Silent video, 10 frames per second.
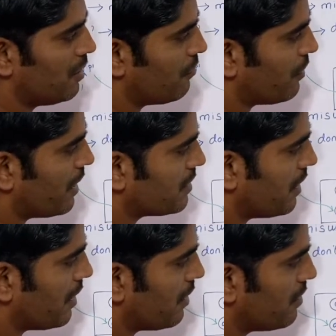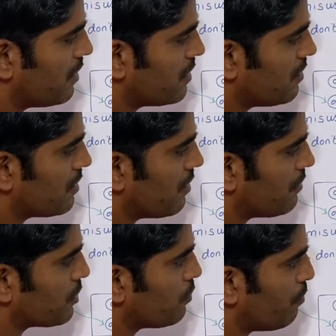If you guys see here, this is
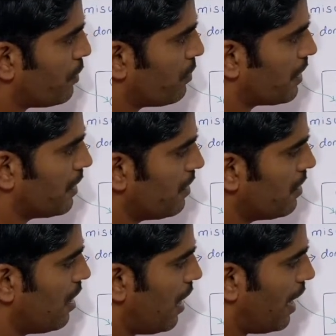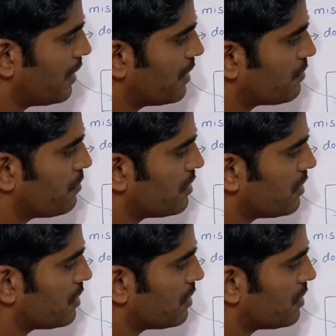refers to P1 here, and this is